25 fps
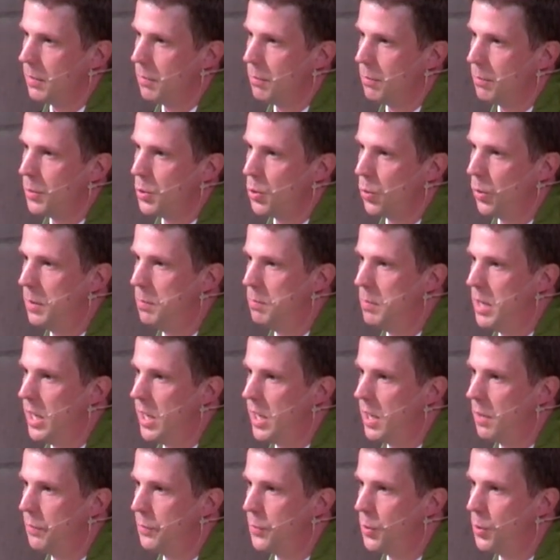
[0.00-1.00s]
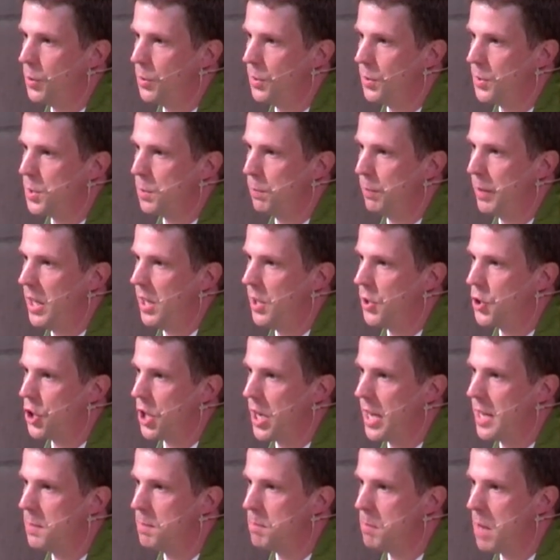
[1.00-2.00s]
between meaningful speech
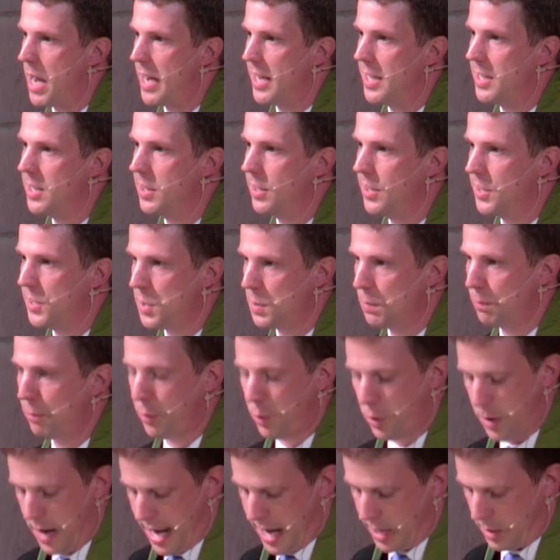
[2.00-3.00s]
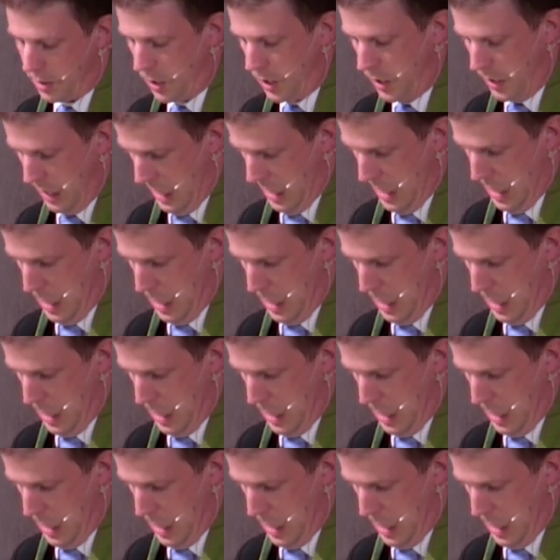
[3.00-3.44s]
and mindless prattle.